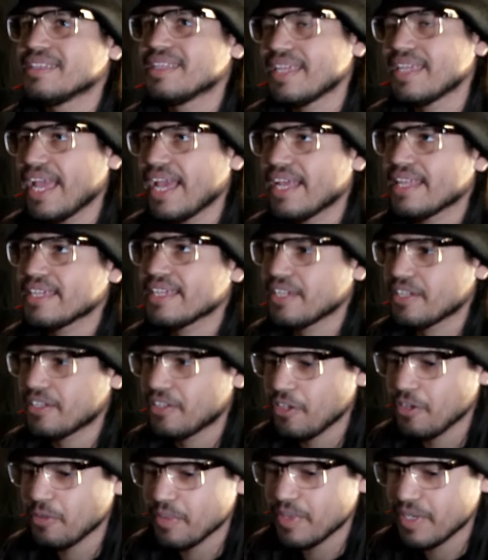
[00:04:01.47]
like yeah, like
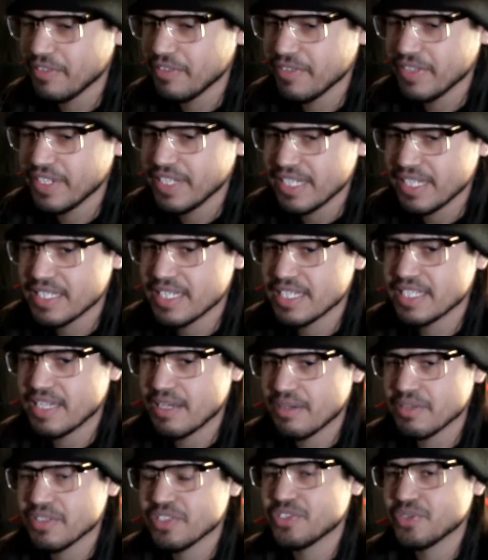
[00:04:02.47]
accumulatively since
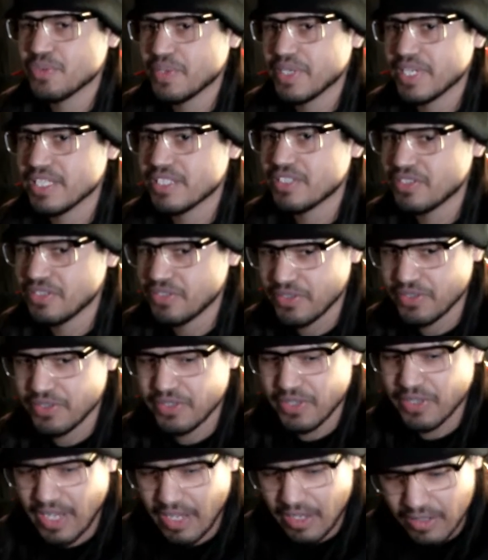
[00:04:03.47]
I was 22.
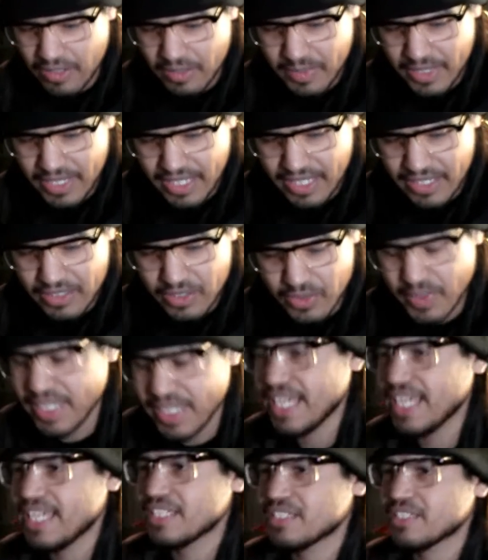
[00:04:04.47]
So how old am I now?
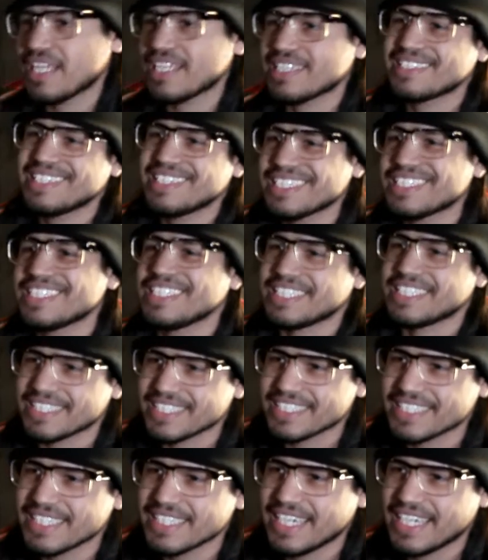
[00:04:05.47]
28. So like six
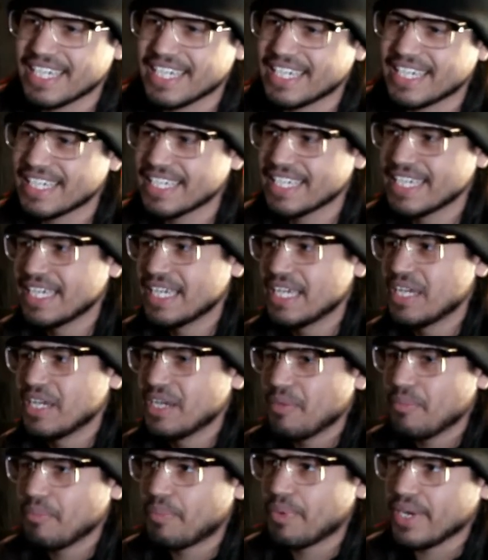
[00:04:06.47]
years. Uh,
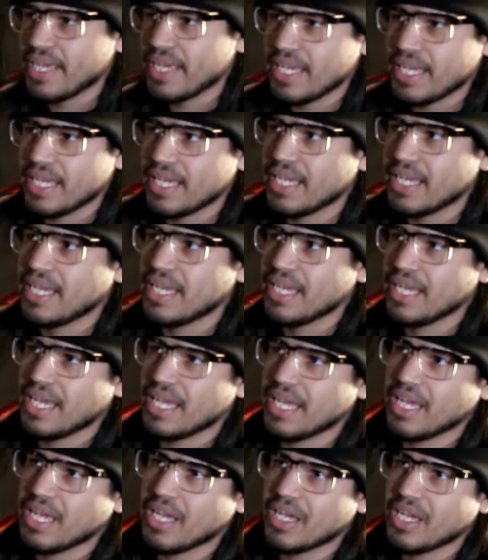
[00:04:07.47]
okay. But
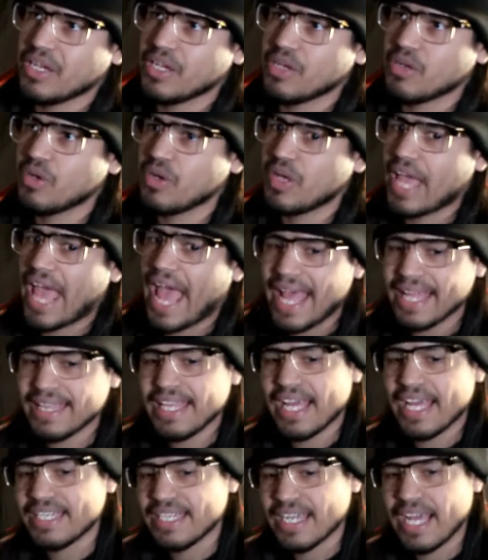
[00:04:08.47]
Dang
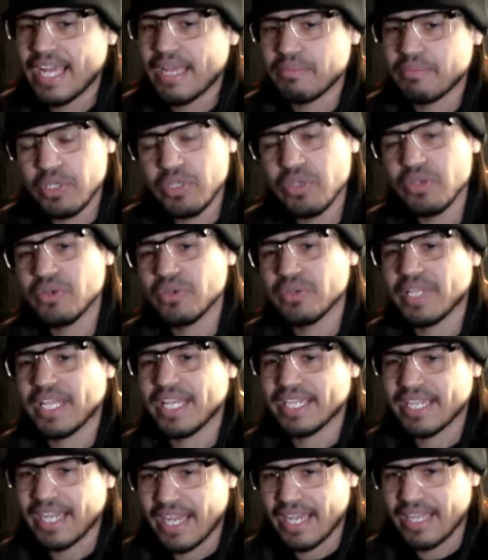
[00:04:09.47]
at that time too,
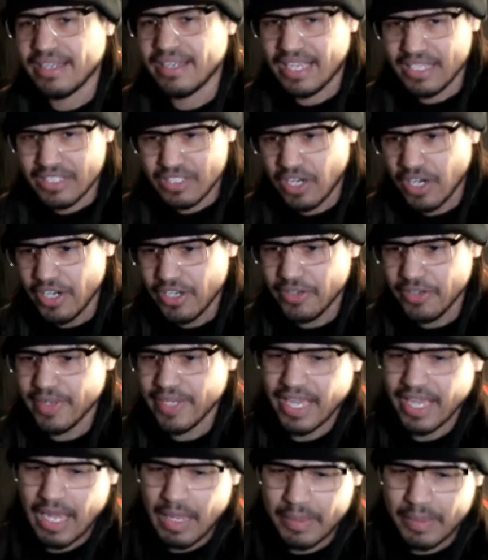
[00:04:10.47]
like I, I started
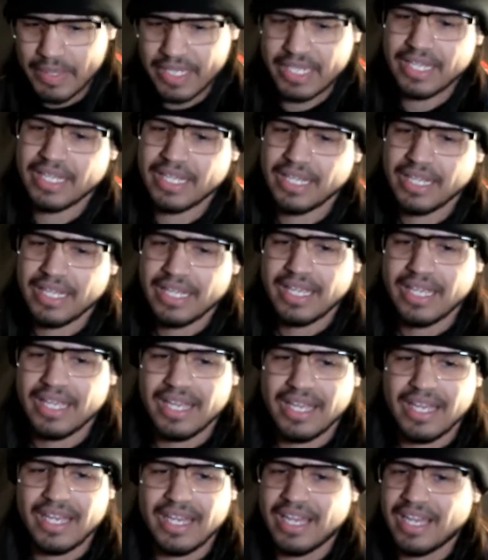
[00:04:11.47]
doing comedy,
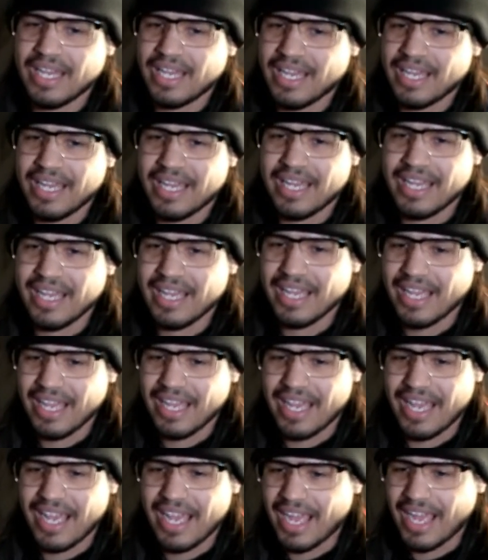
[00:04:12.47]
uh,
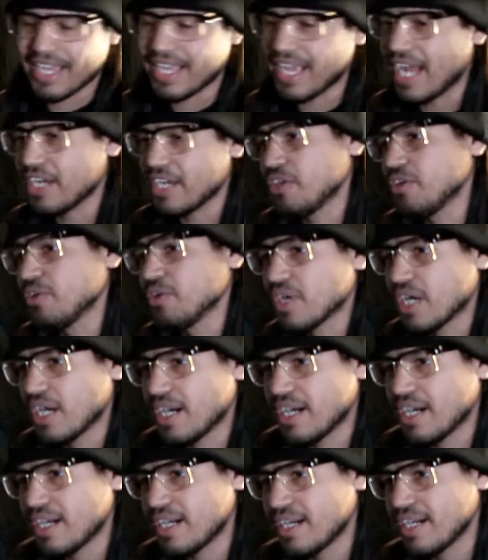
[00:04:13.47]
I got a new
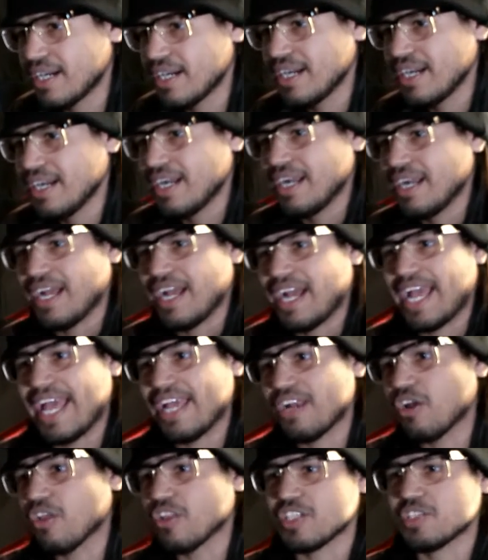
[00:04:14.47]
car, I
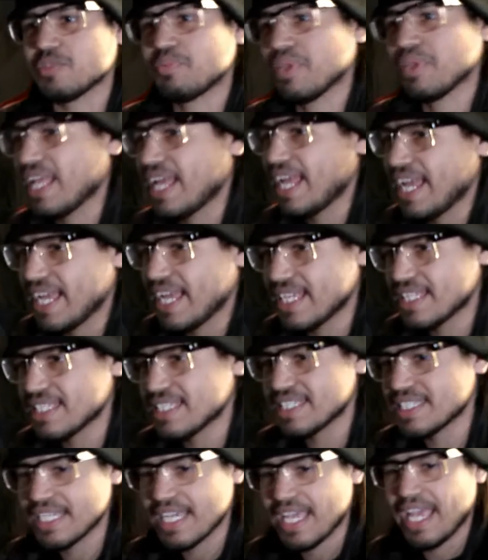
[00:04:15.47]
had all these
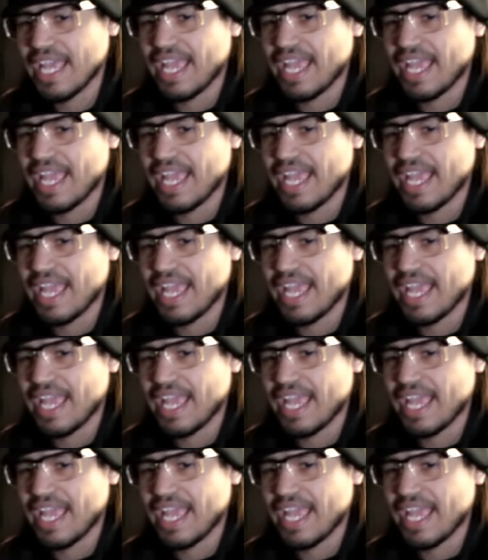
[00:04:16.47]
plans,